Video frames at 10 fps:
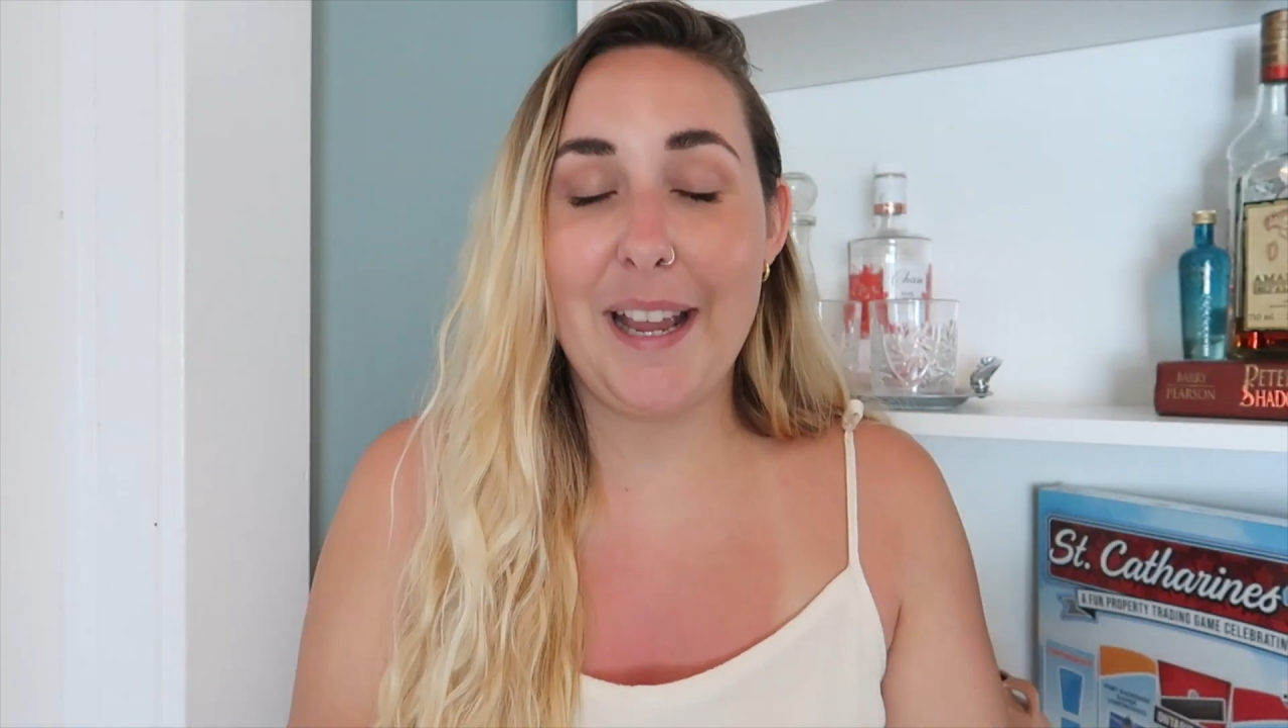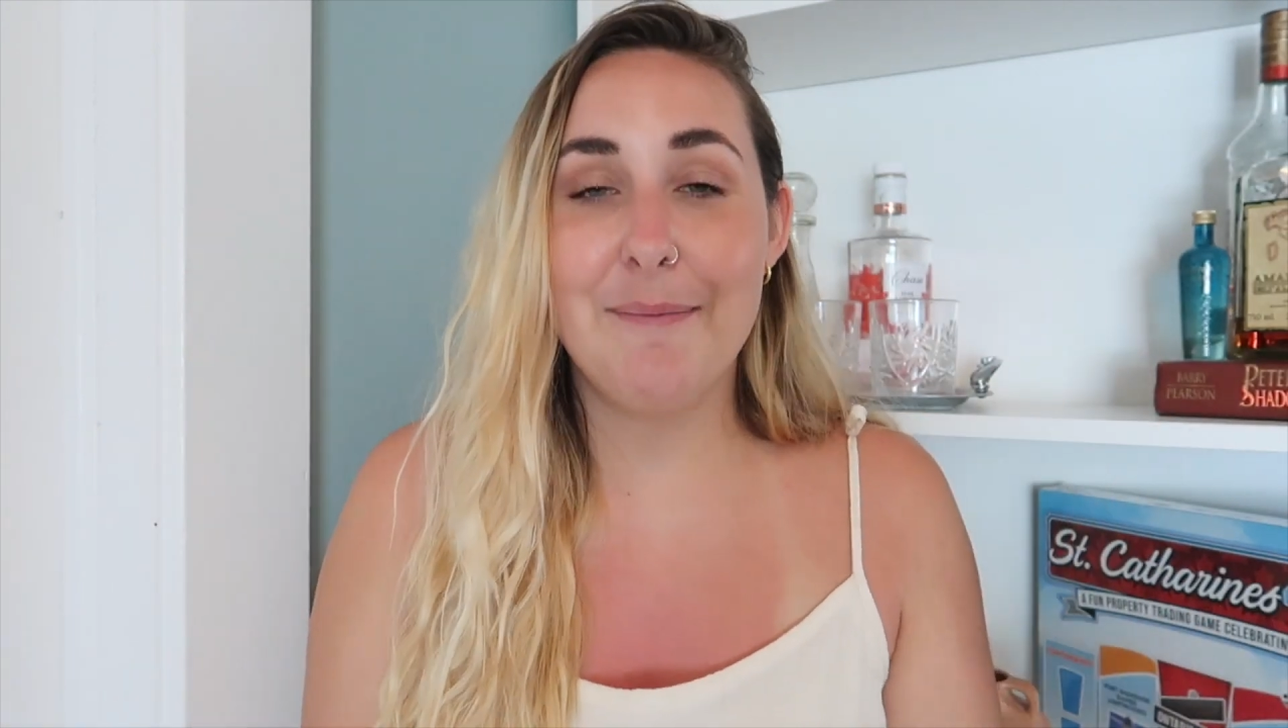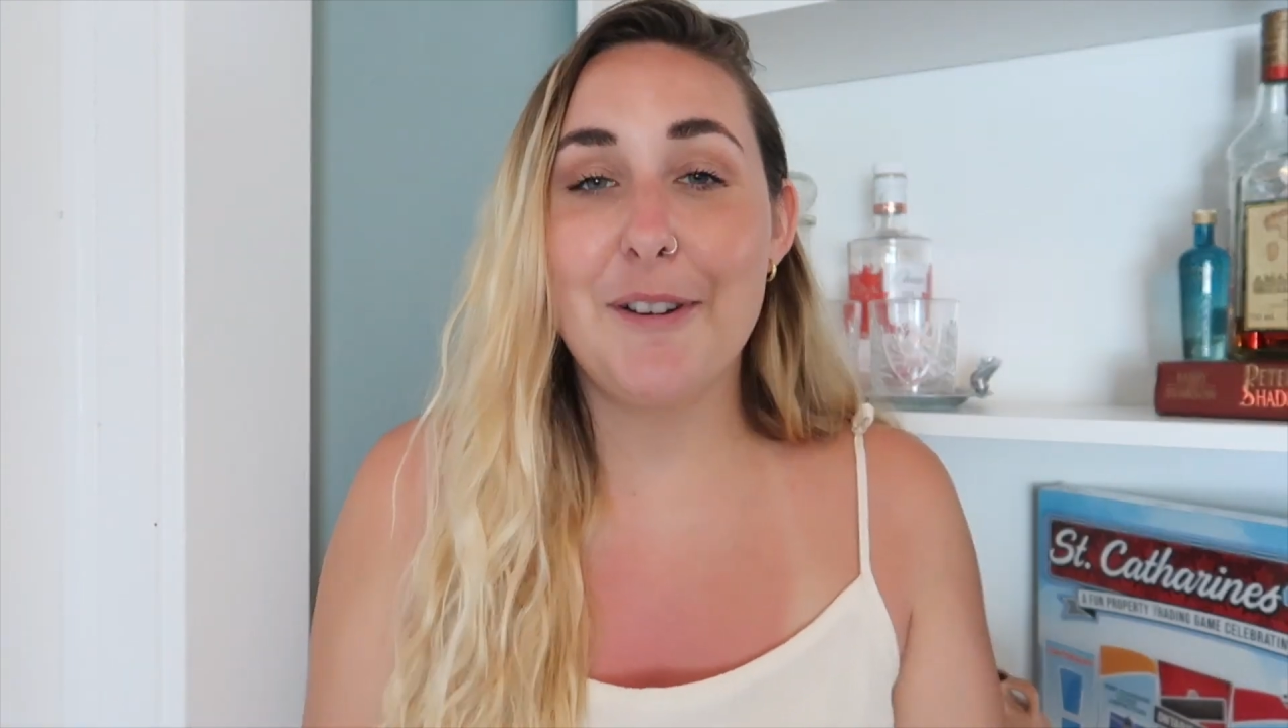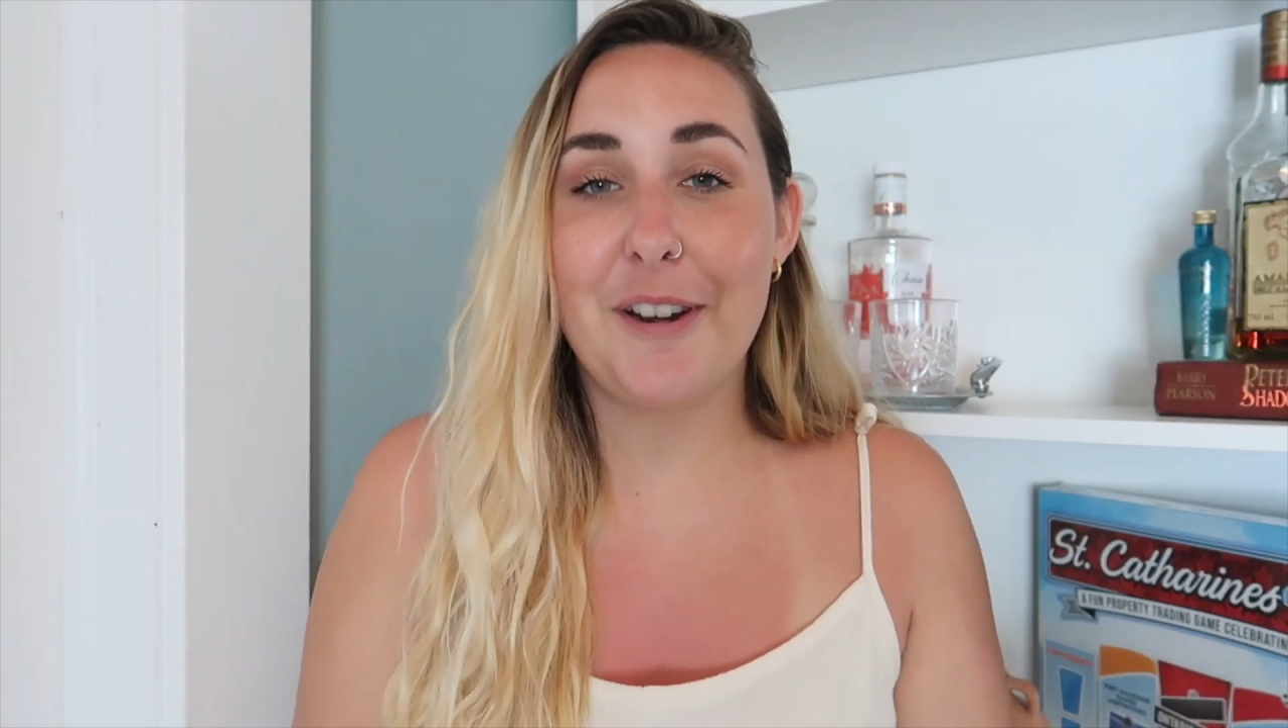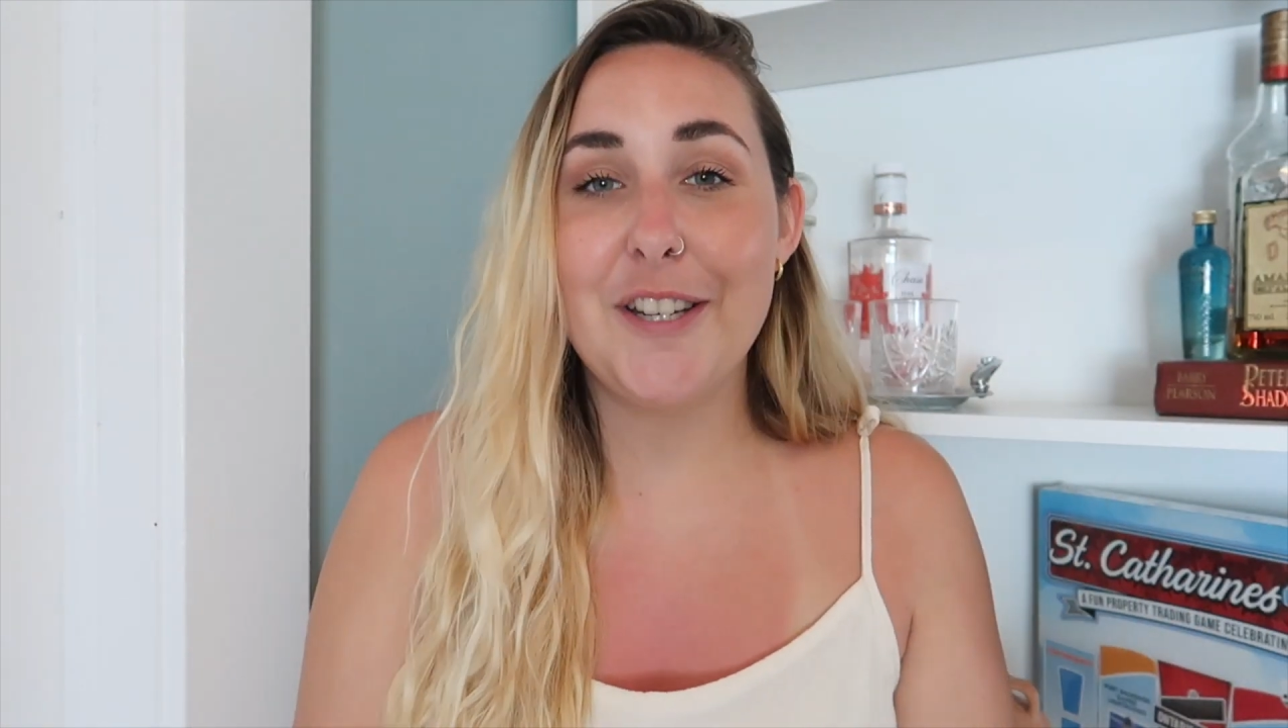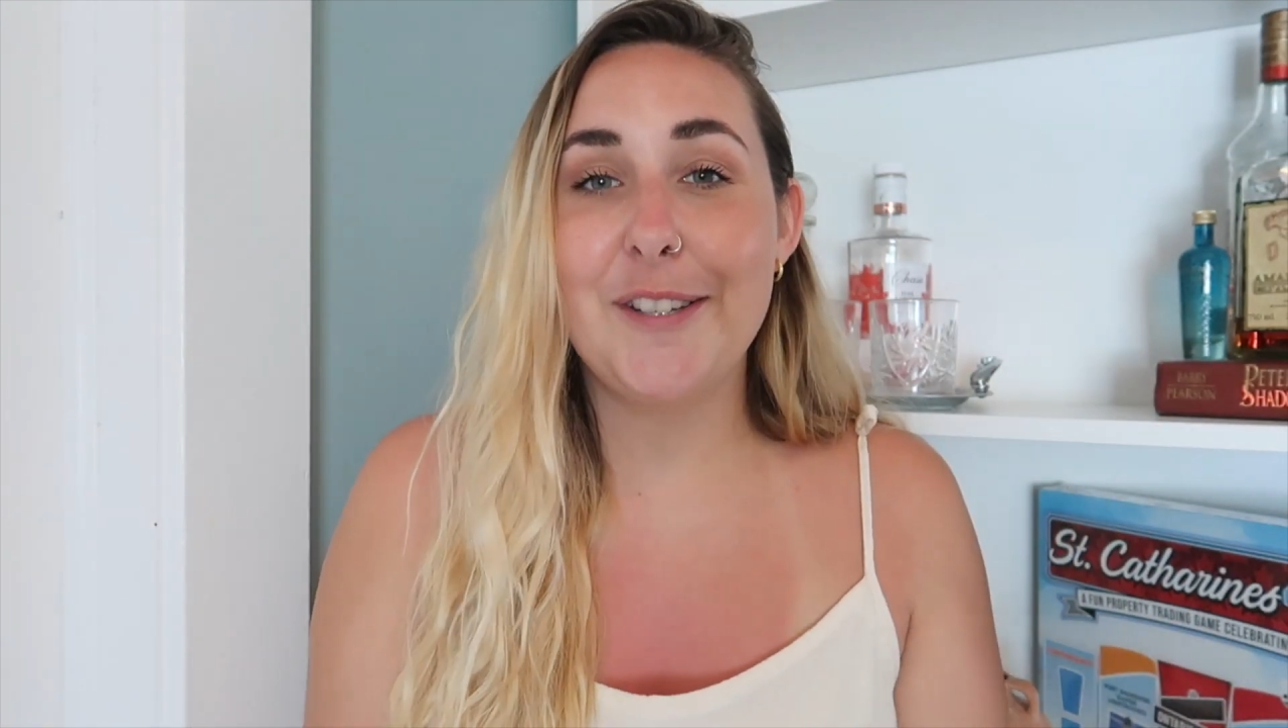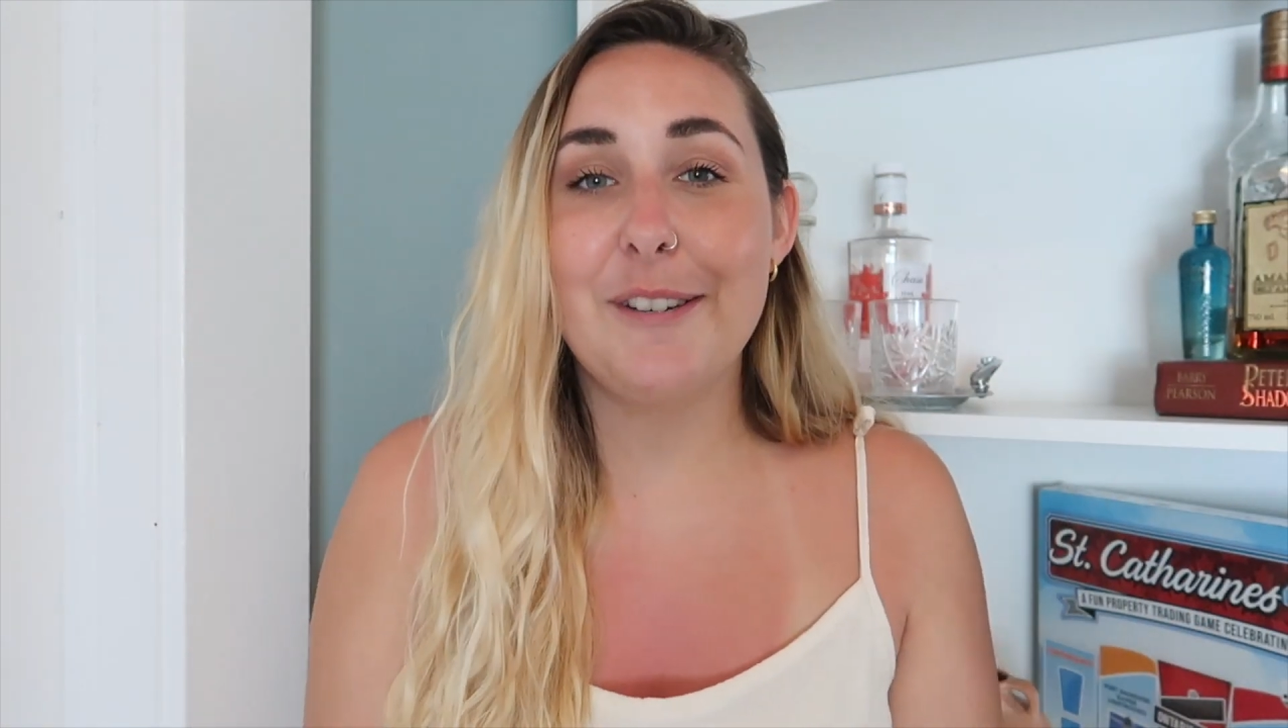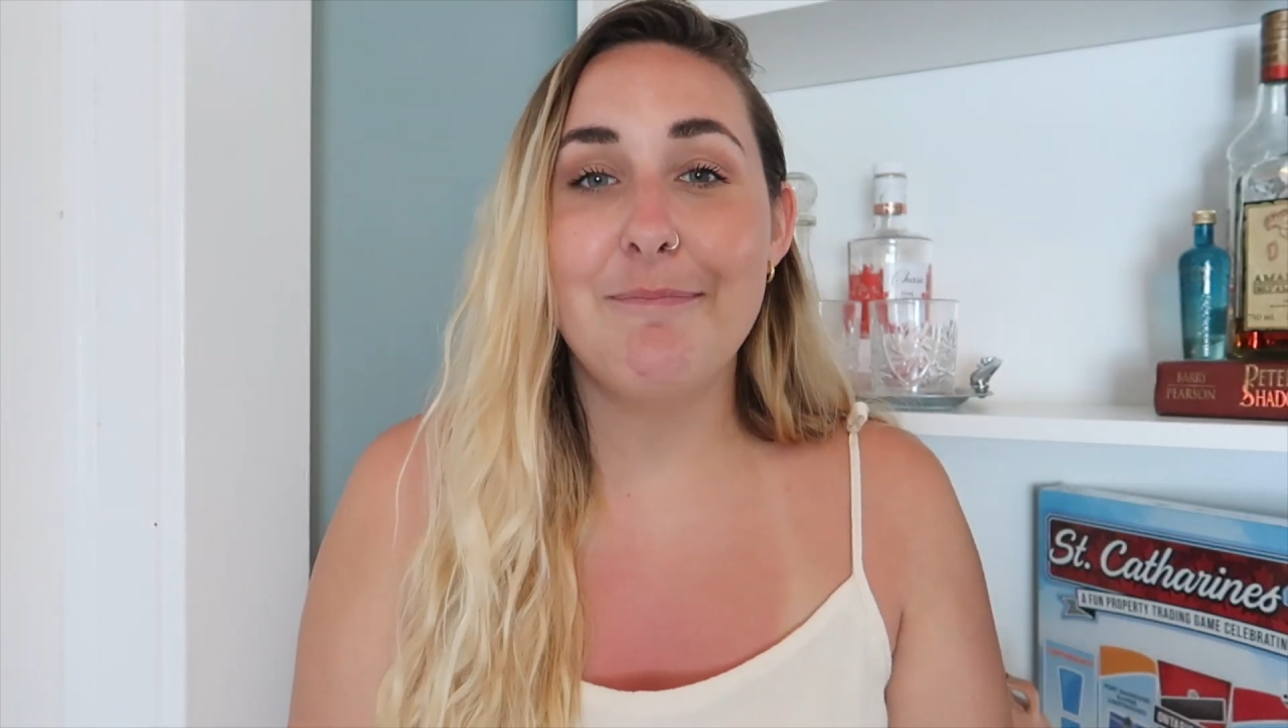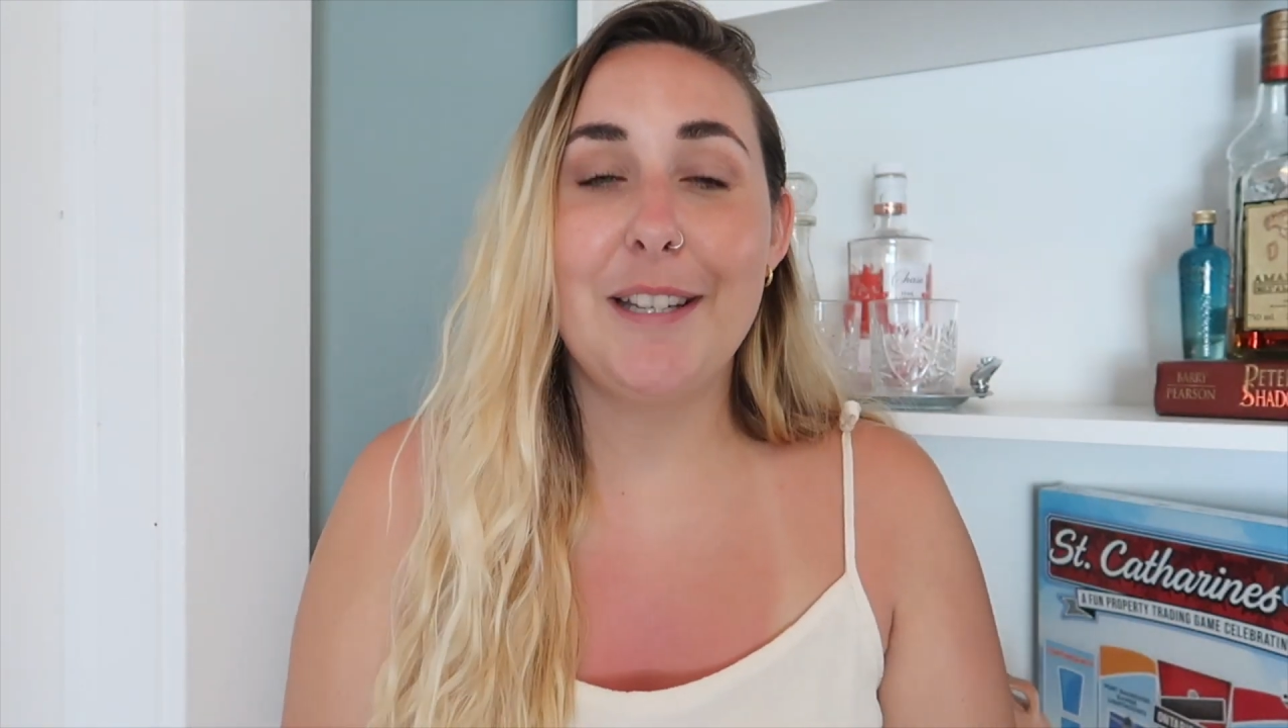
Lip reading: immigration